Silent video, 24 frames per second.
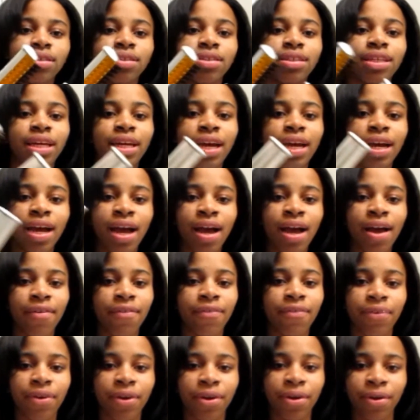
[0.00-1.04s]
that I got
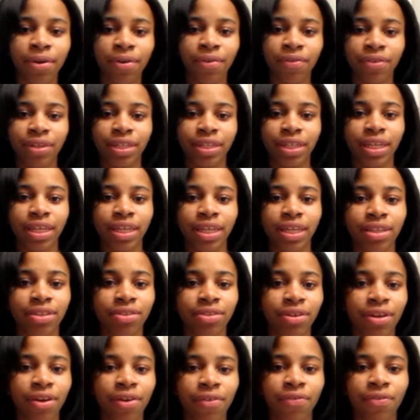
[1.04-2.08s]
from Renee
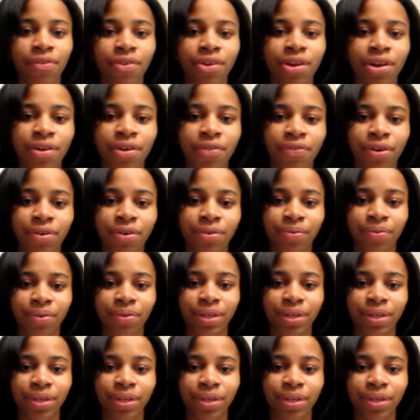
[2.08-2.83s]
304 from